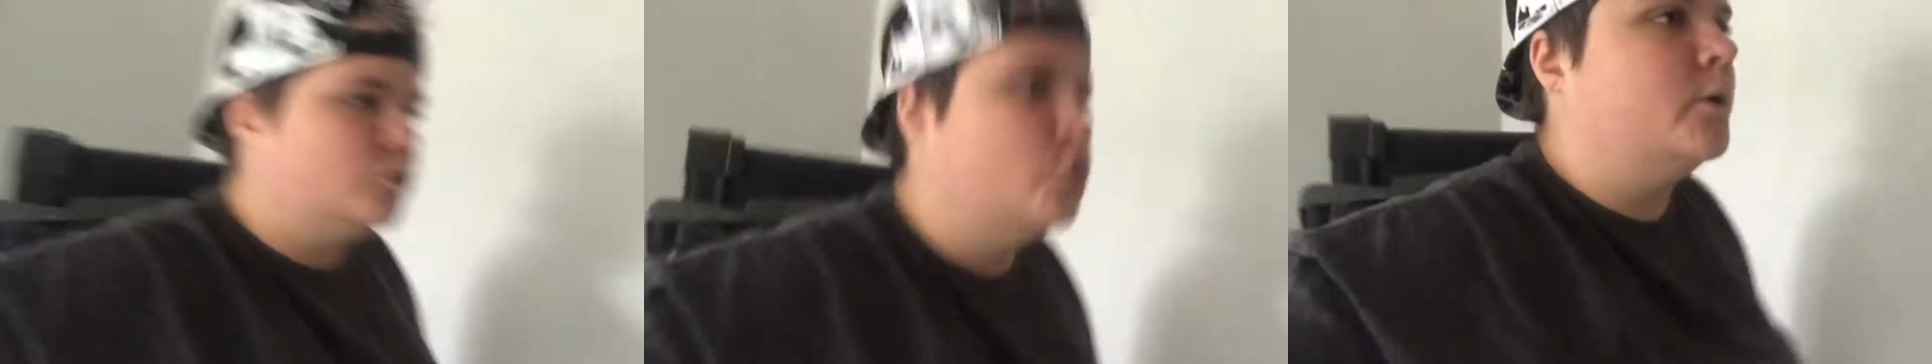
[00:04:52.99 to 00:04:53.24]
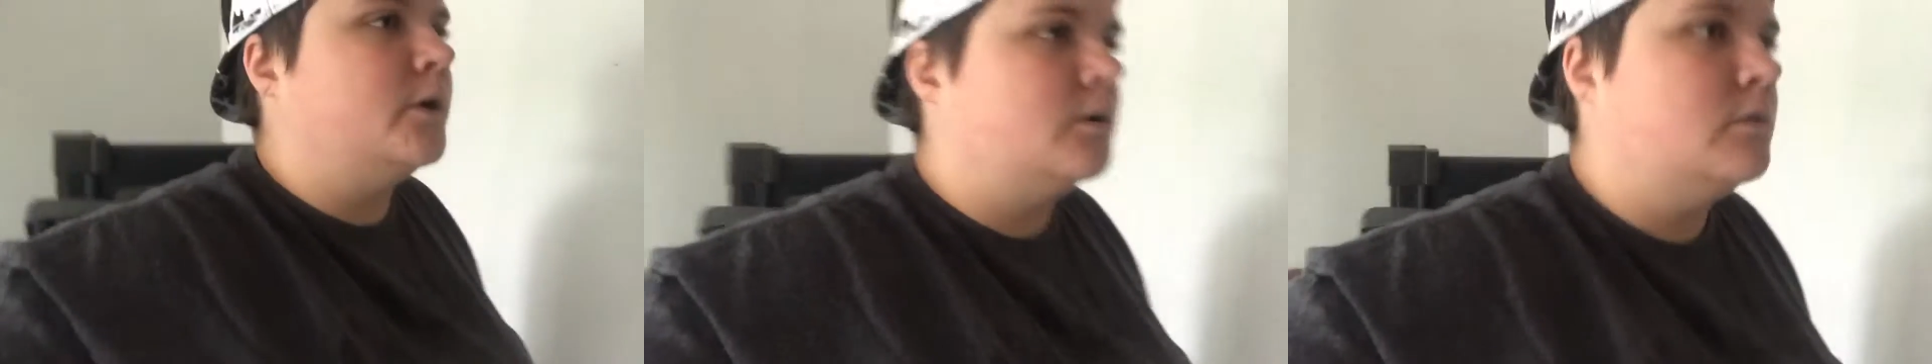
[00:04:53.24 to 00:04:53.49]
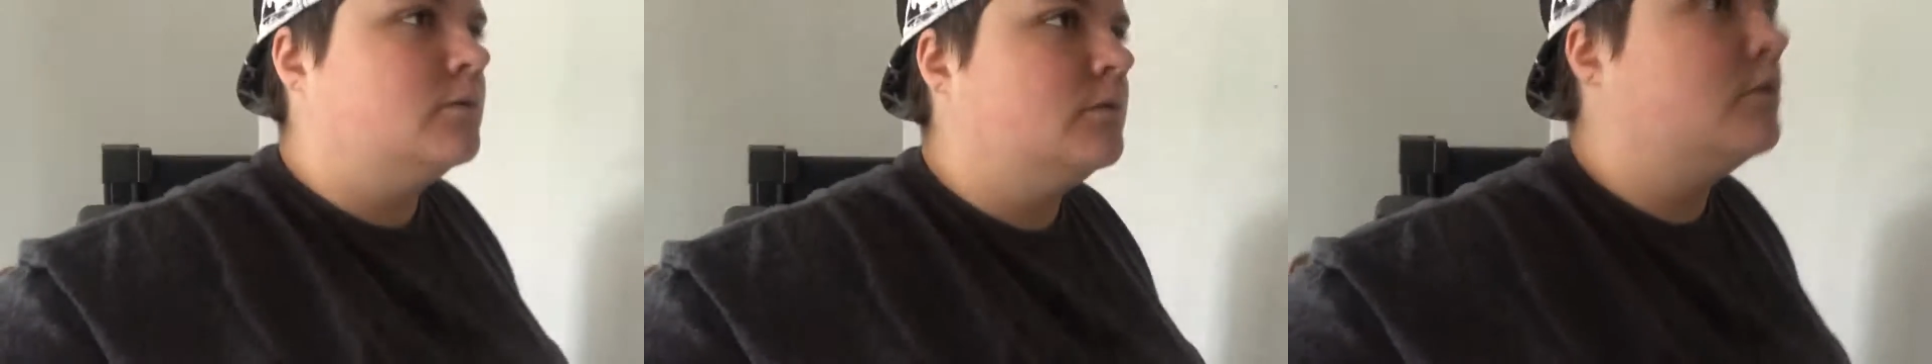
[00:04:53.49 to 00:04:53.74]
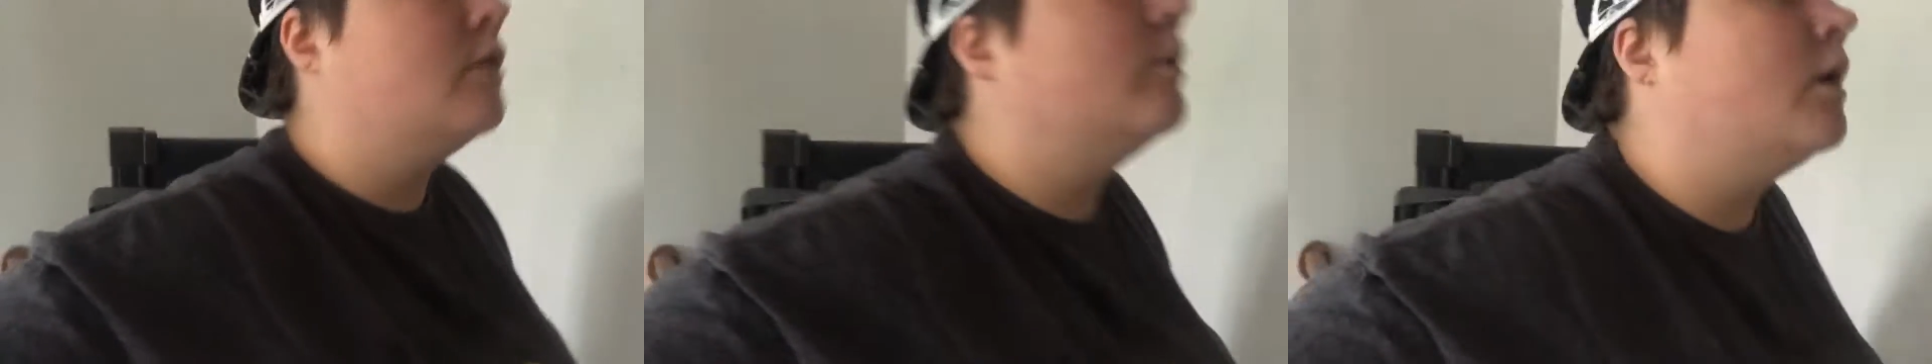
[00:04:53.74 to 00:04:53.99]
Do it.
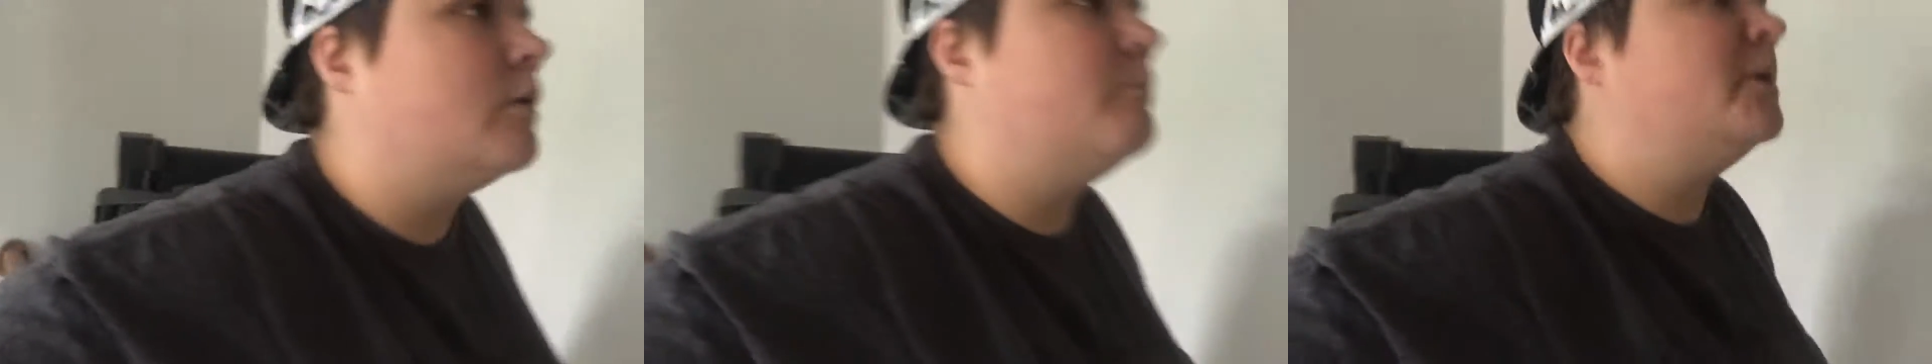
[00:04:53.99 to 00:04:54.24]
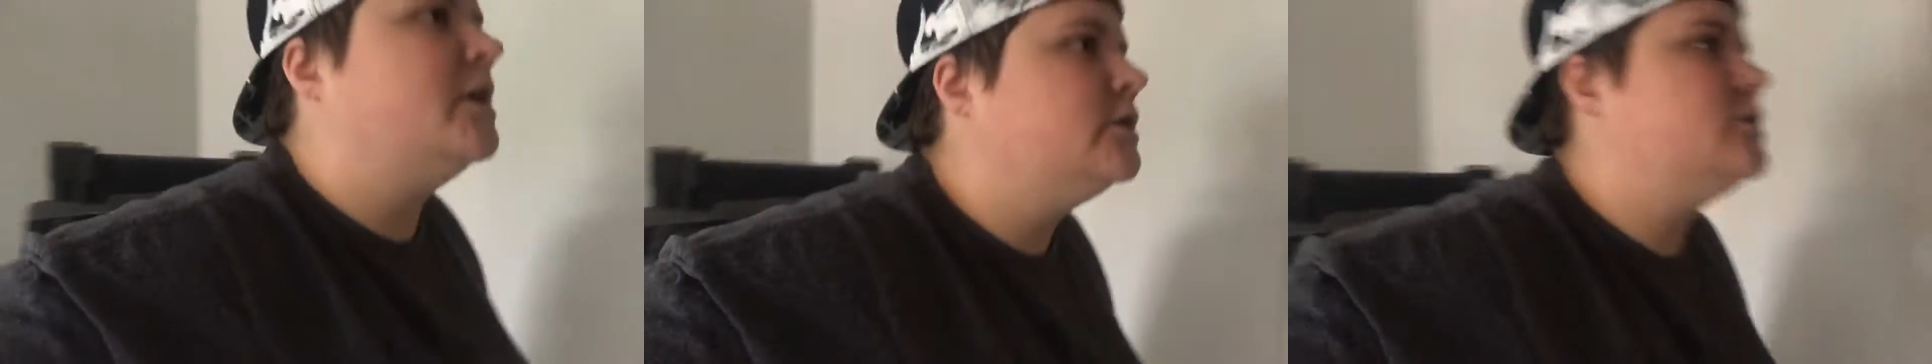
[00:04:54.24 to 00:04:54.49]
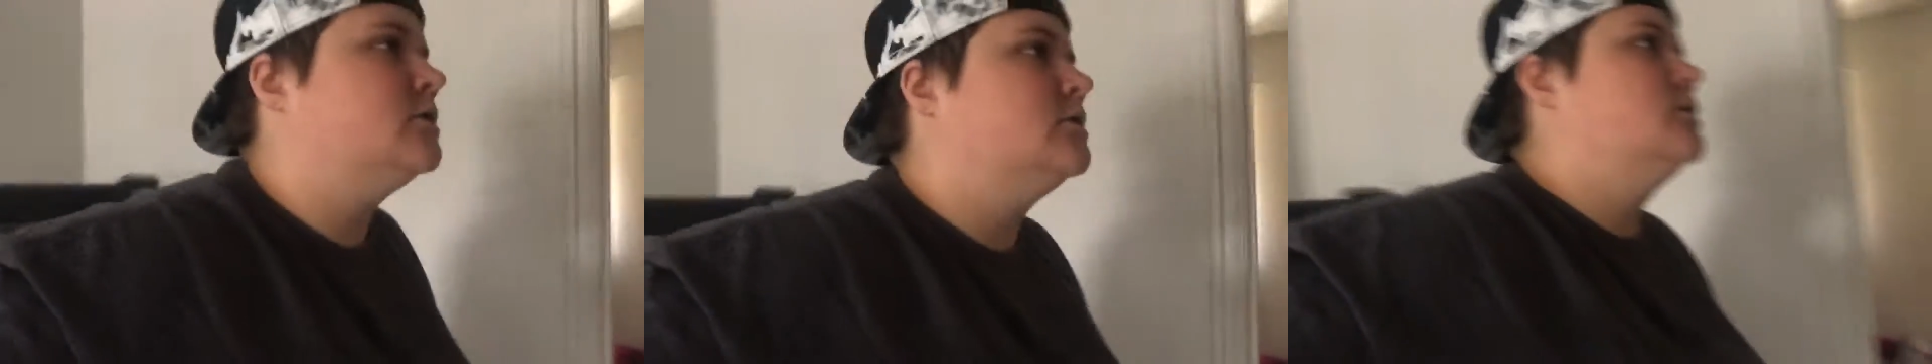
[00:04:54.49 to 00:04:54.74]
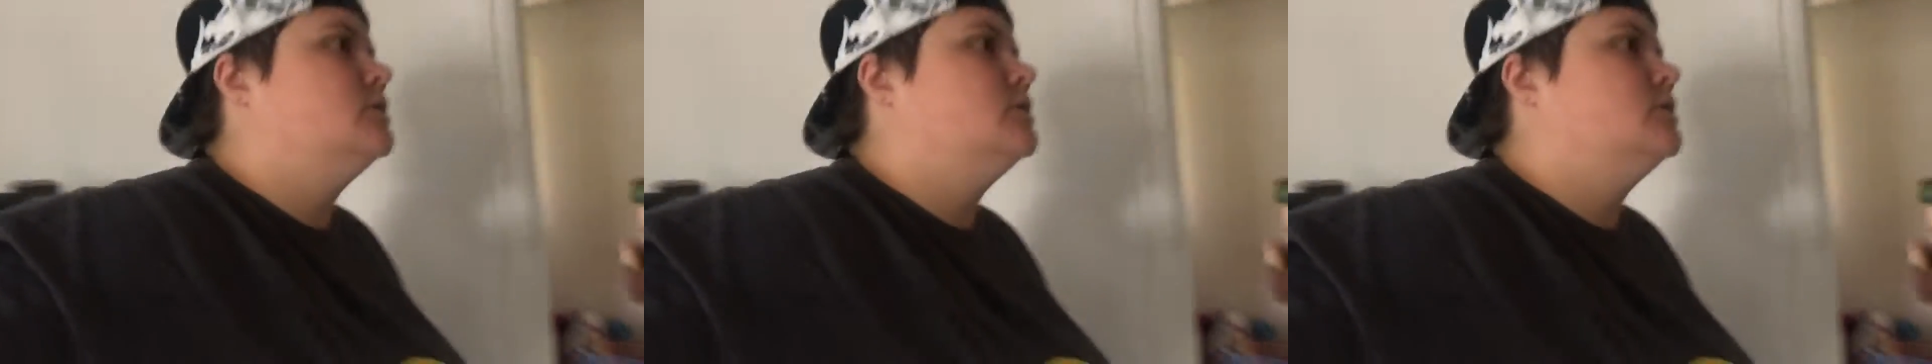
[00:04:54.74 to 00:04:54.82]
Come on, bitch.